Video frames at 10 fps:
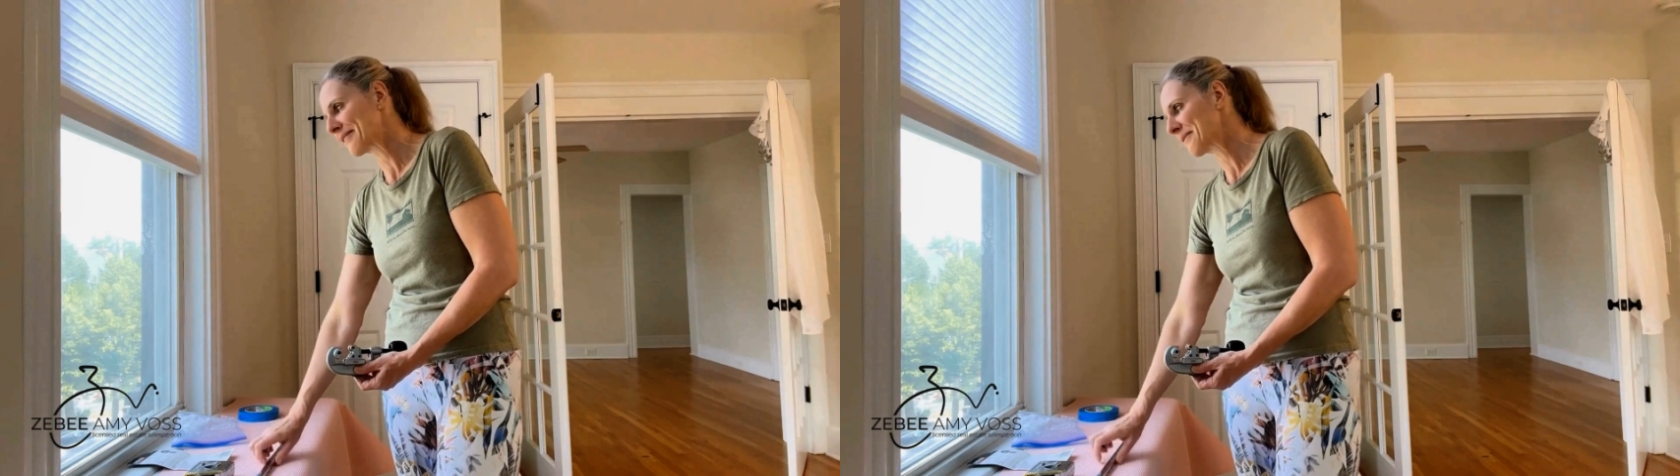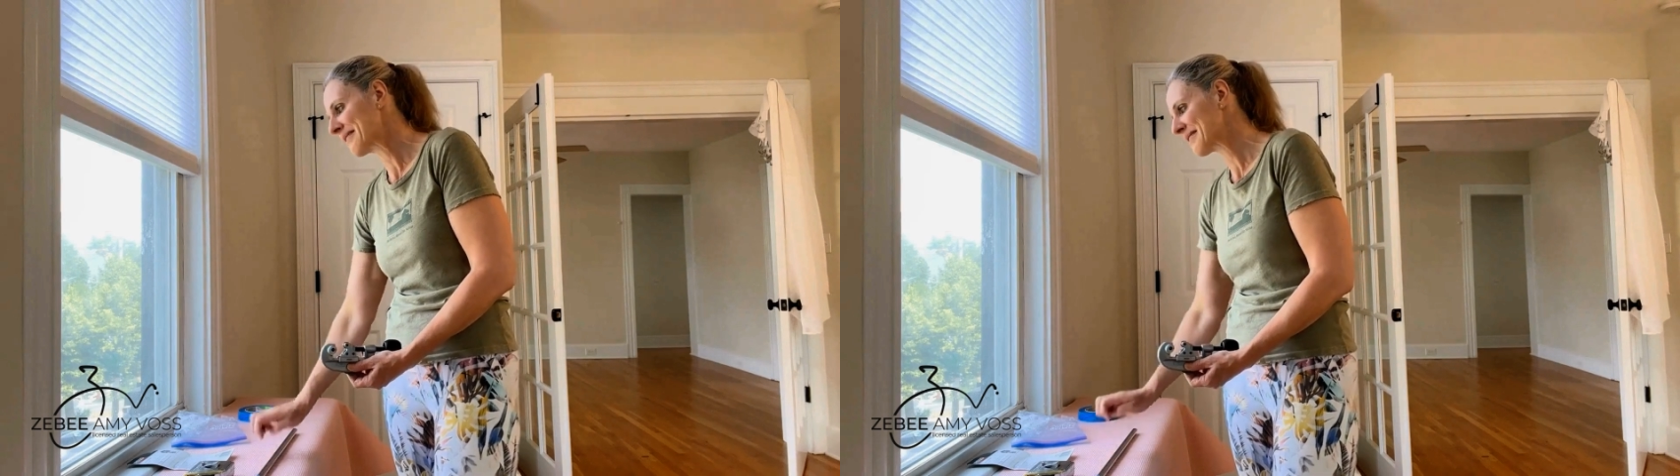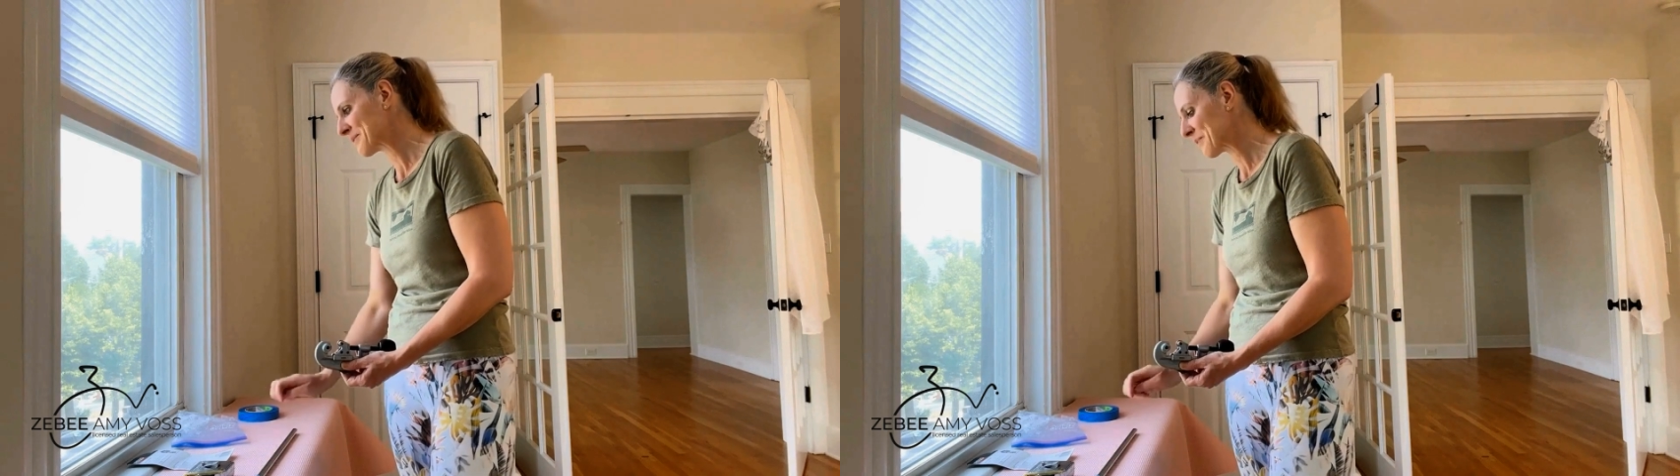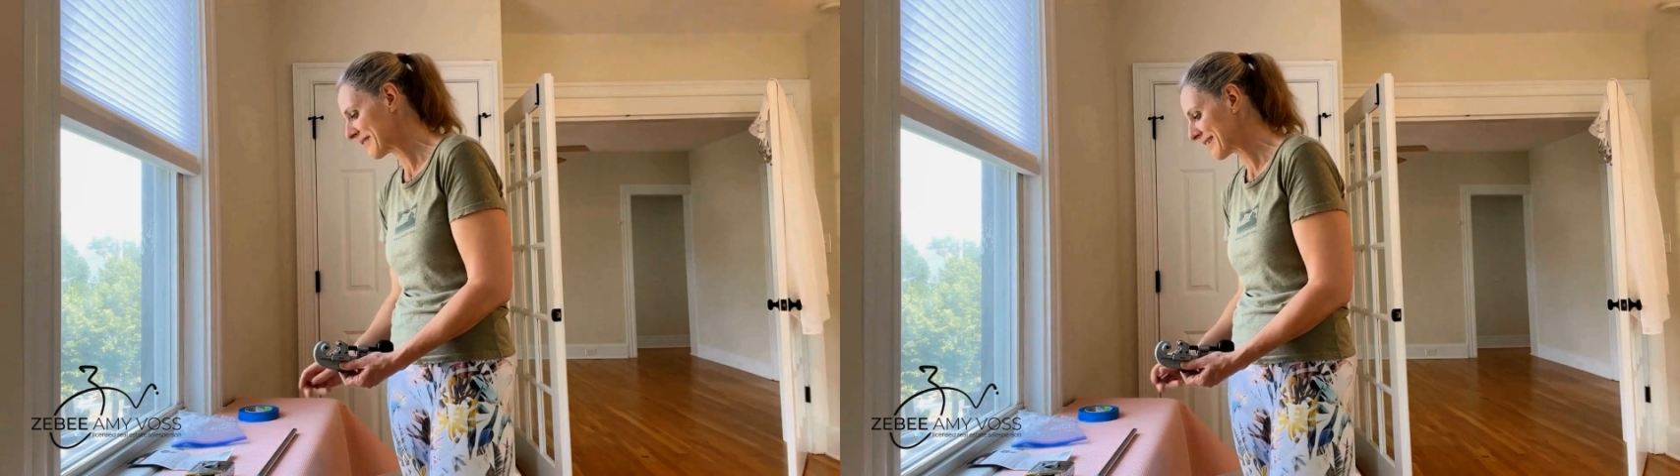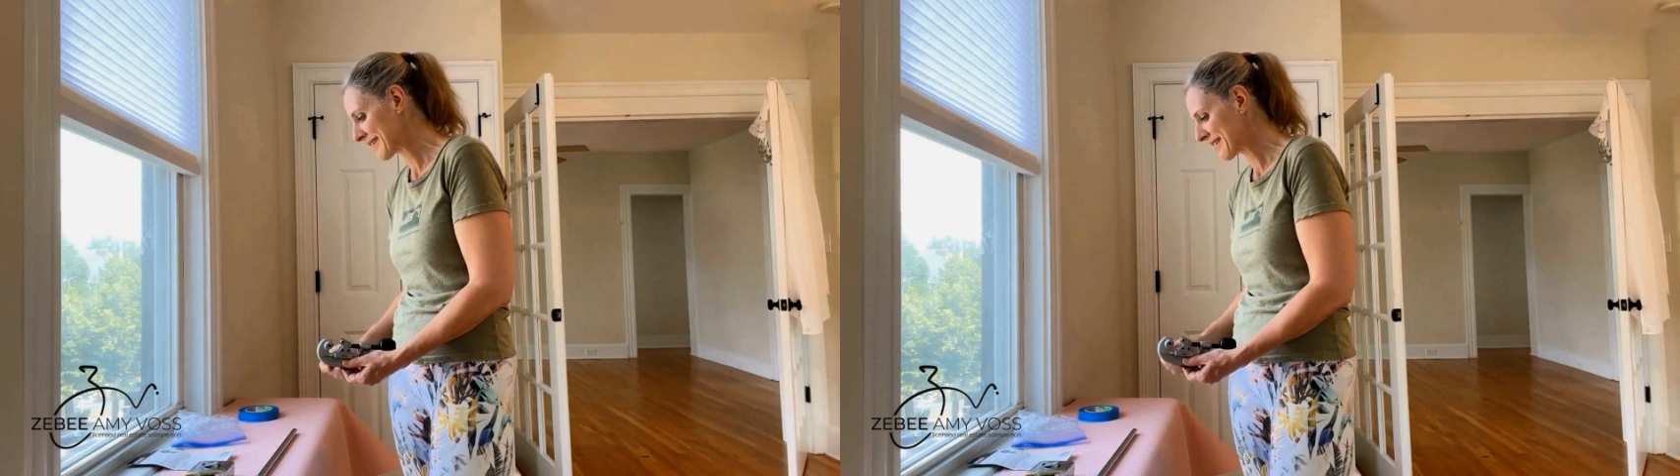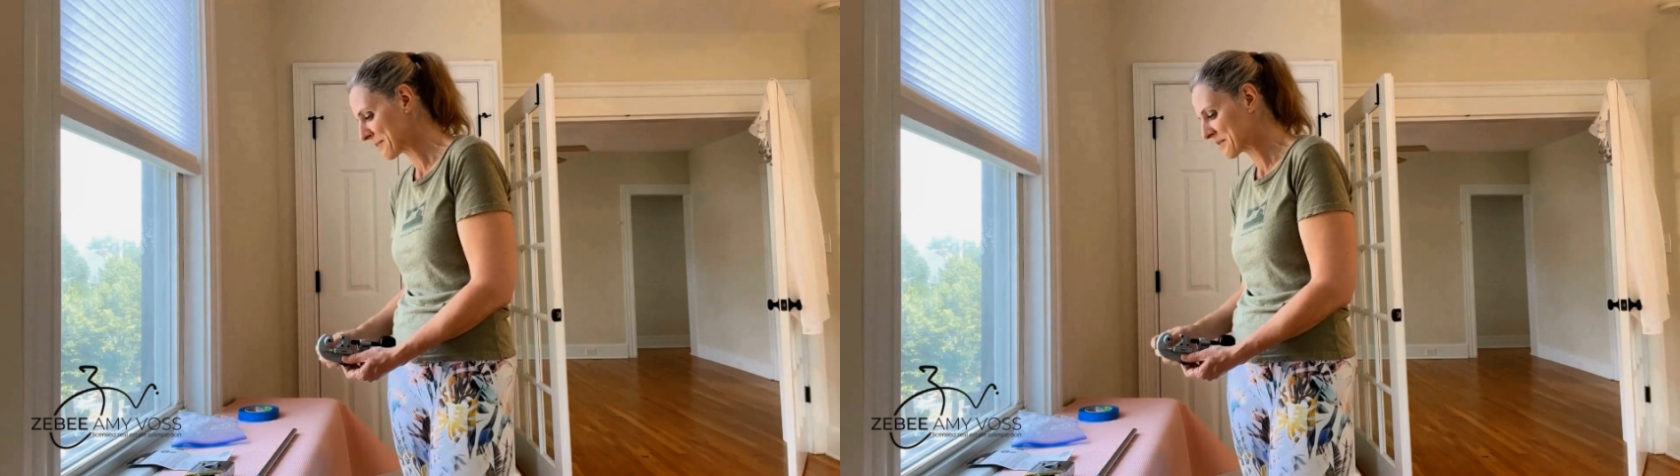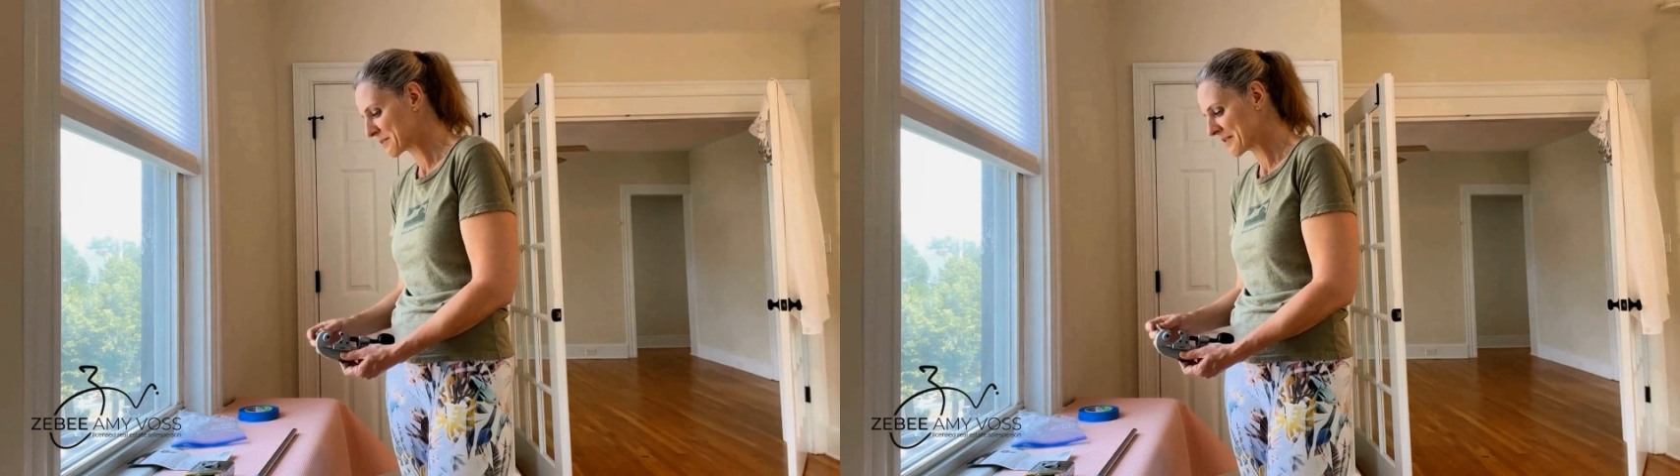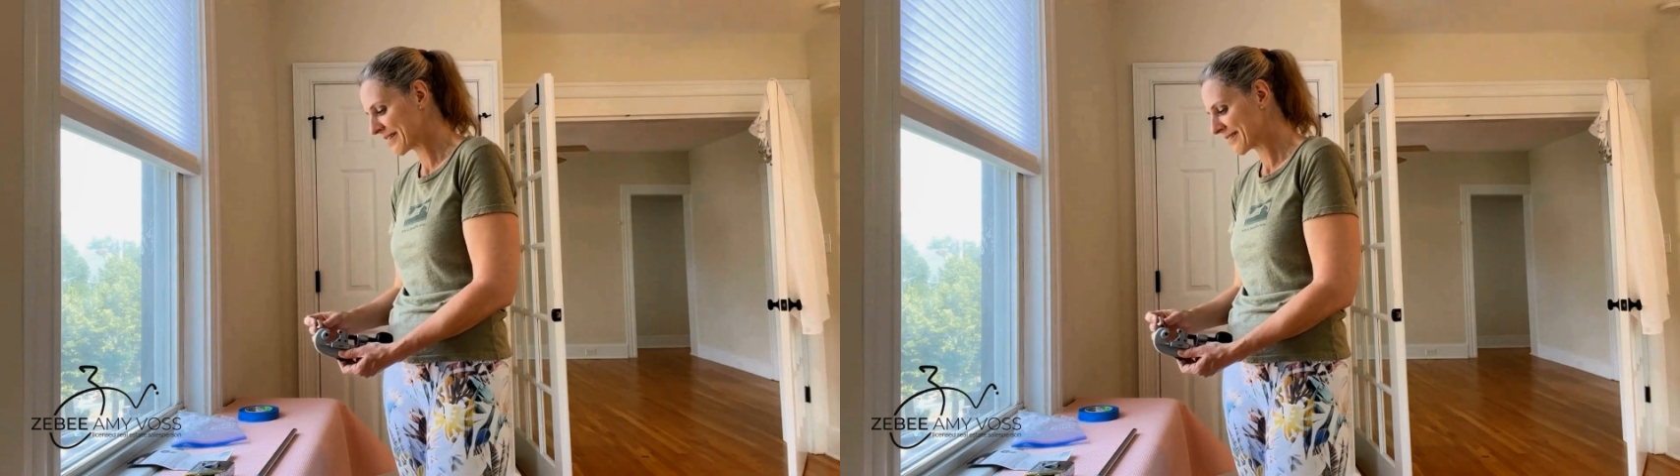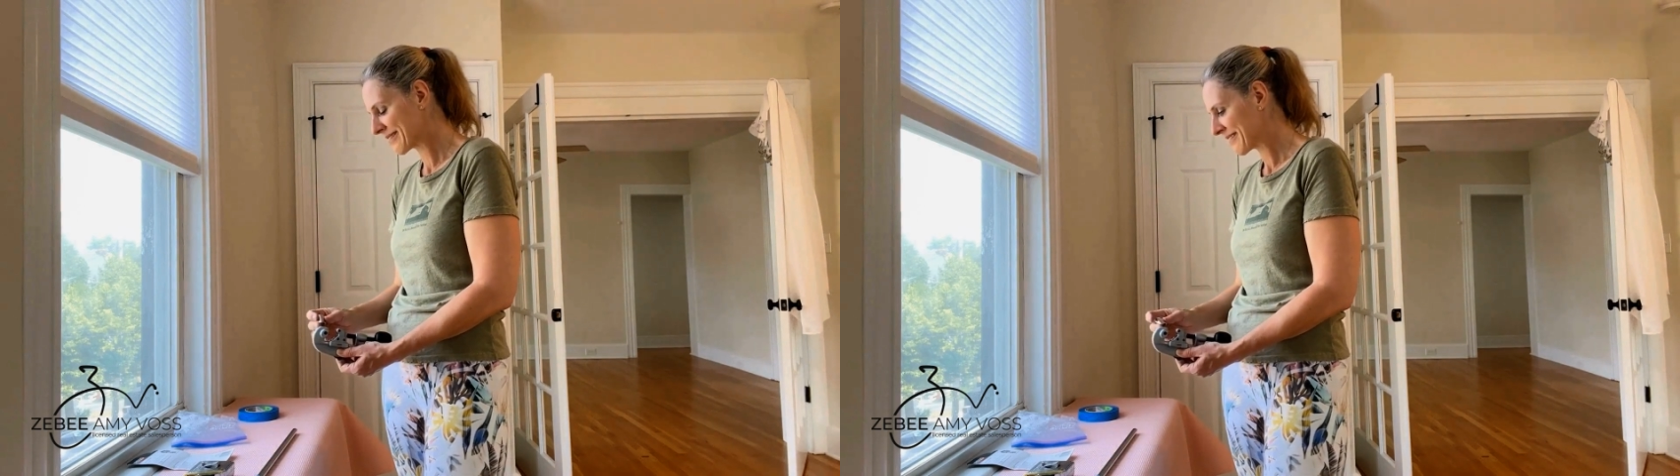this way that keeps me